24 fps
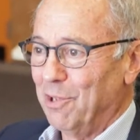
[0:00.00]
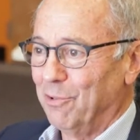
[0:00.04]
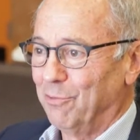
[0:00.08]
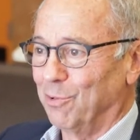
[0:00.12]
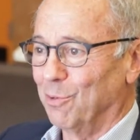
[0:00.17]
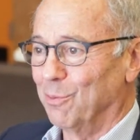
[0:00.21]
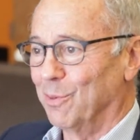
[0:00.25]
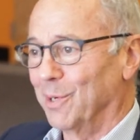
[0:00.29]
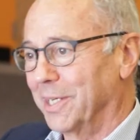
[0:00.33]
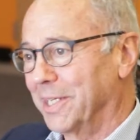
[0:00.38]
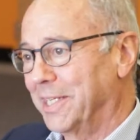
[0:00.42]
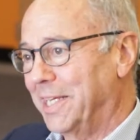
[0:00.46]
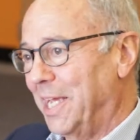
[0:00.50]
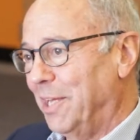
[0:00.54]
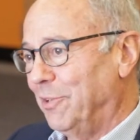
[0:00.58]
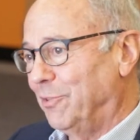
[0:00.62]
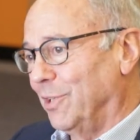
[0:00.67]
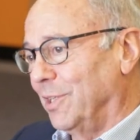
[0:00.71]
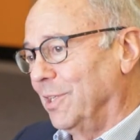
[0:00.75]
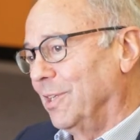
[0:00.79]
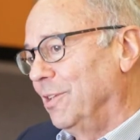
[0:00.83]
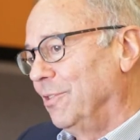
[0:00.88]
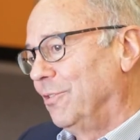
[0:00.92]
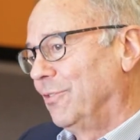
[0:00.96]
So we're
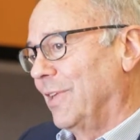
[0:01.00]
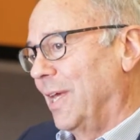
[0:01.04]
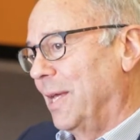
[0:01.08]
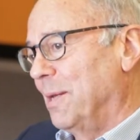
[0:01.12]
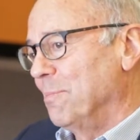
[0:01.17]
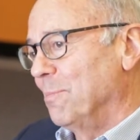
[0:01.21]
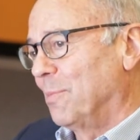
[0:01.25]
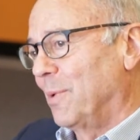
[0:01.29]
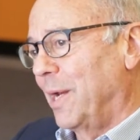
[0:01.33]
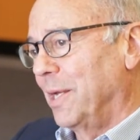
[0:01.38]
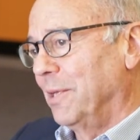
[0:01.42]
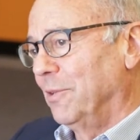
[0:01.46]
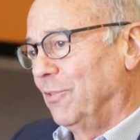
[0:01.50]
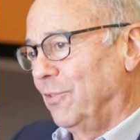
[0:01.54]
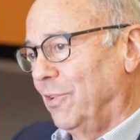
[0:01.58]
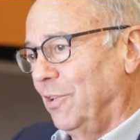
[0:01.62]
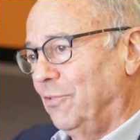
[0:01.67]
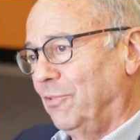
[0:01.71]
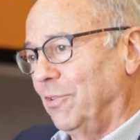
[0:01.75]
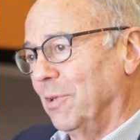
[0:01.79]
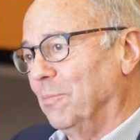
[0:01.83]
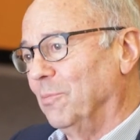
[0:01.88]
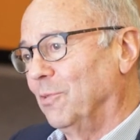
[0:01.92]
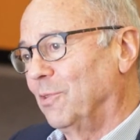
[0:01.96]
engaging these same brain
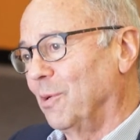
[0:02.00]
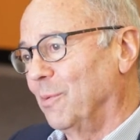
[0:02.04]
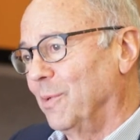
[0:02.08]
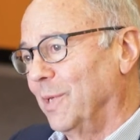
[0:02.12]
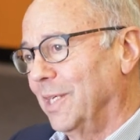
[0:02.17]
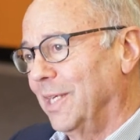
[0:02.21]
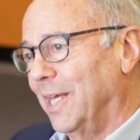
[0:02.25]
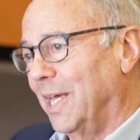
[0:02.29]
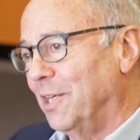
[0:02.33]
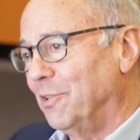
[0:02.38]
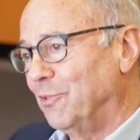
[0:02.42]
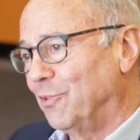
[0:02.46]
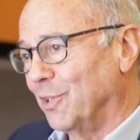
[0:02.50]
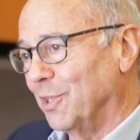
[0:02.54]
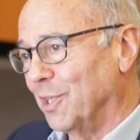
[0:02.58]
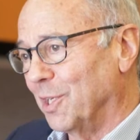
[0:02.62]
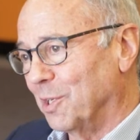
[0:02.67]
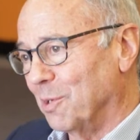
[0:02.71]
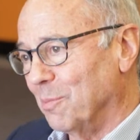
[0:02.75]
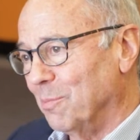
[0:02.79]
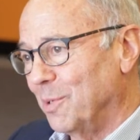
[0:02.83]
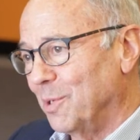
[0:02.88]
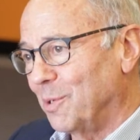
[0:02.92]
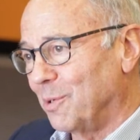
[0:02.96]
systems that we engage in the
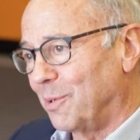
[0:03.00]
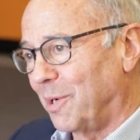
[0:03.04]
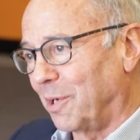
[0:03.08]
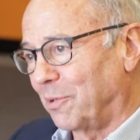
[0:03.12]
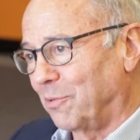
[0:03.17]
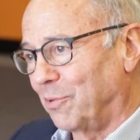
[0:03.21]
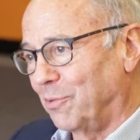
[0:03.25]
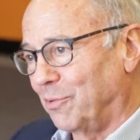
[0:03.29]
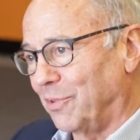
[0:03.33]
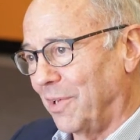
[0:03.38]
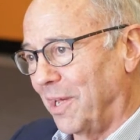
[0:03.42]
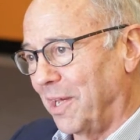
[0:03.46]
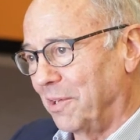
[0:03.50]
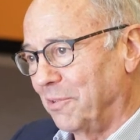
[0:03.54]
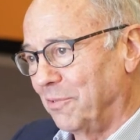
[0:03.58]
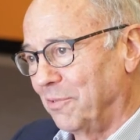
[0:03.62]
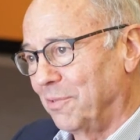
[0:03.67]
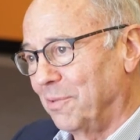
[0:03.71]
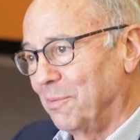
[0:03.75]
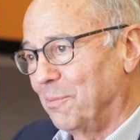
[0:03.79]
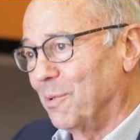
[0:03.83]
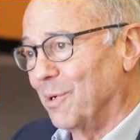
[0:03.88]
computer exercise,